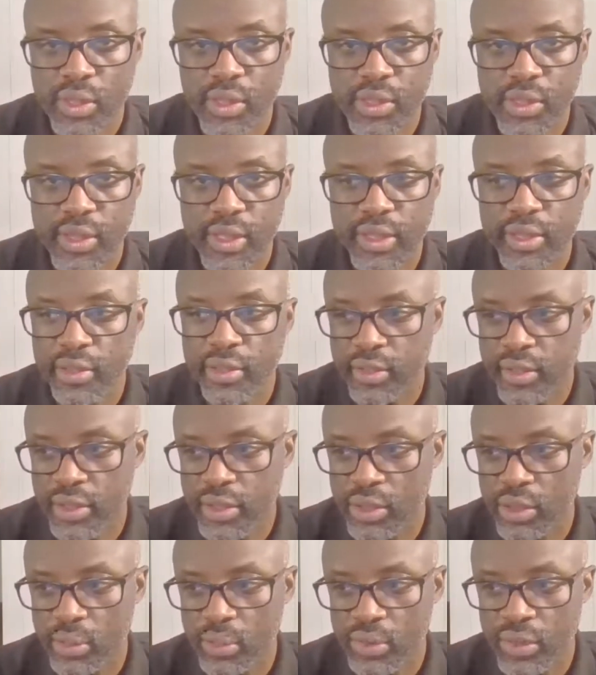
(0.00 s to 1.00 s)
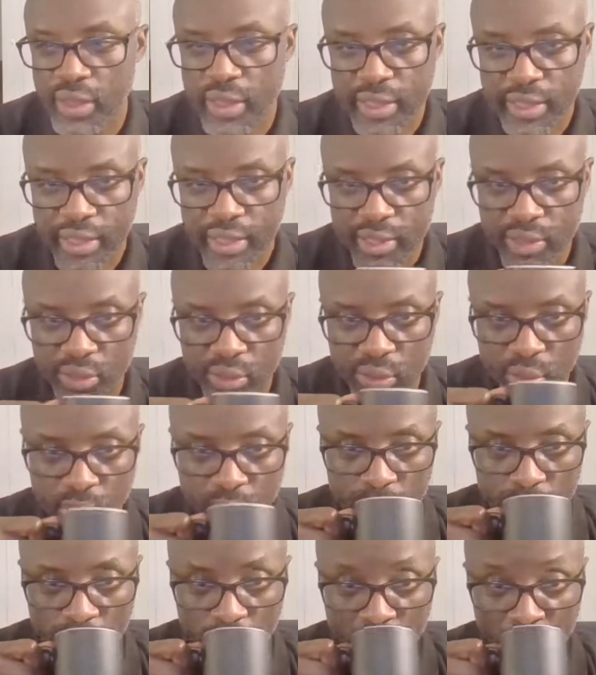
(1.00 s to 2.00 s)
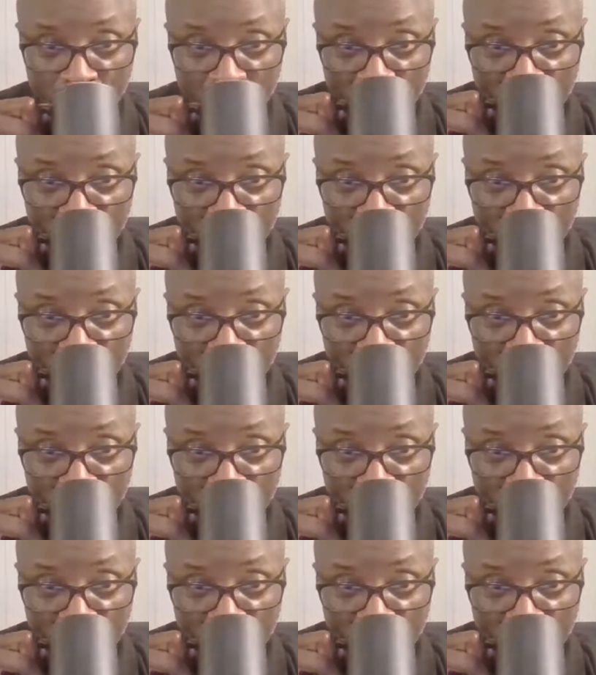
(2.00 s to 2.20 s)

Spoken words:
is there anything you would like us to?